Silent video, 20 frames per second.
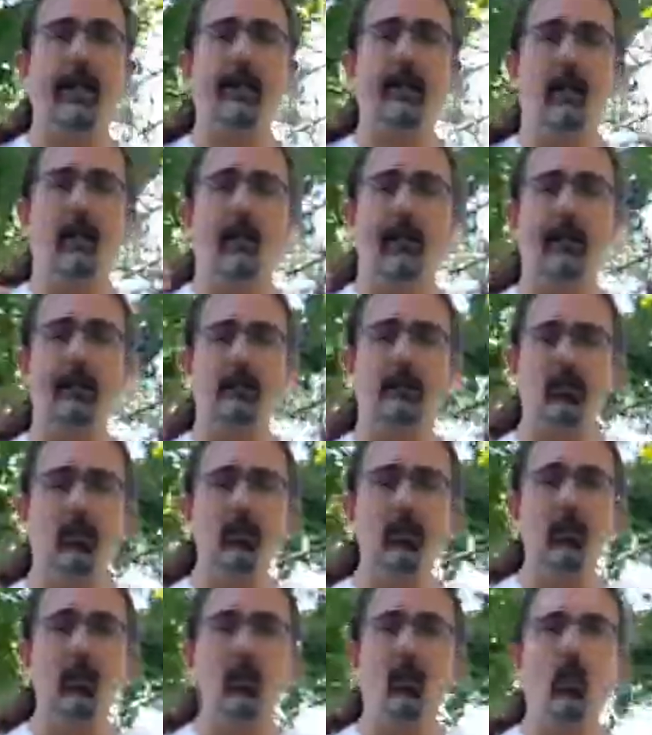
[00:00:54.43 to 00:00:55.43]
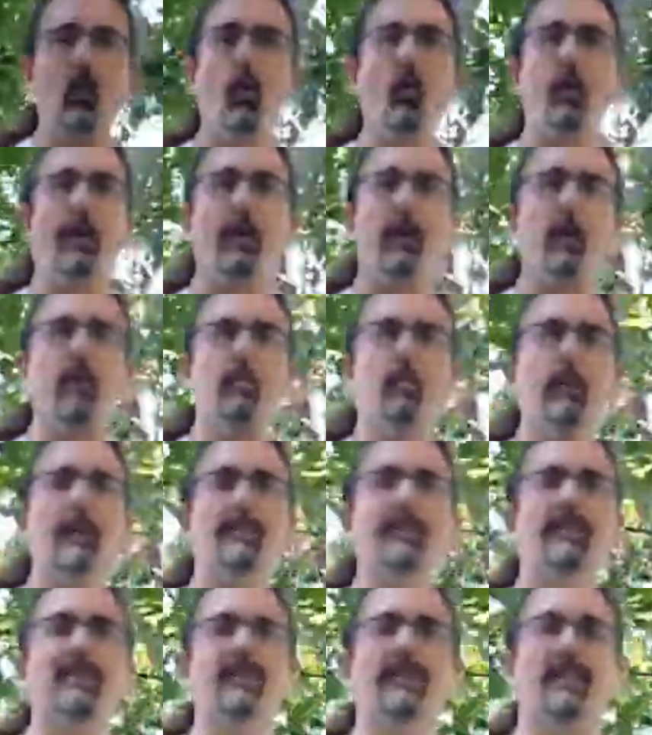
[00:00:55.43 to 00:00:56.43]
In our school, we
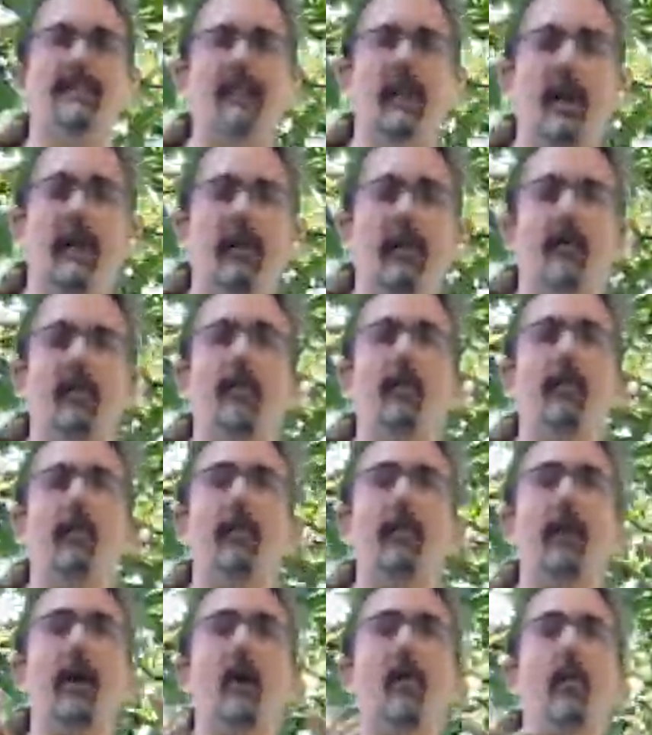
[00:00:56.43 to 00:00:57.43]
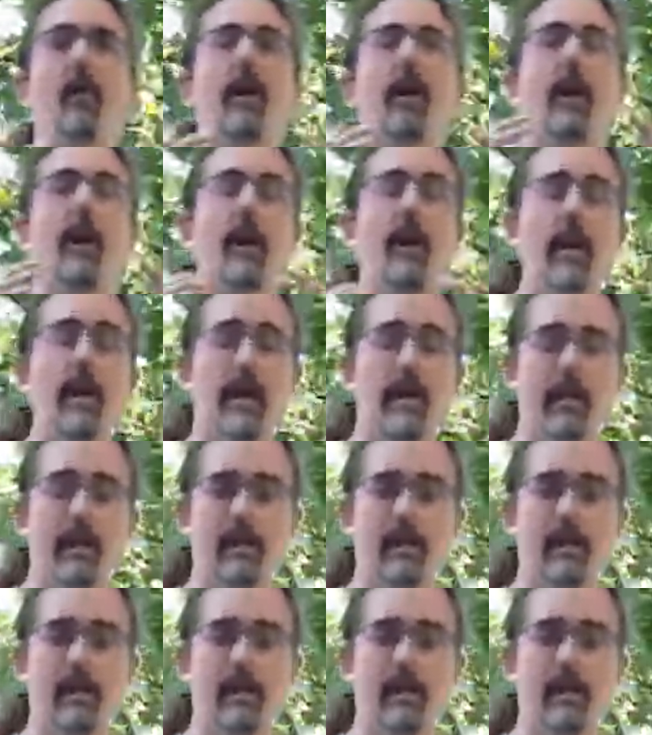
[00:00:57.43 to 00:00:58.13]
always turn from our heel.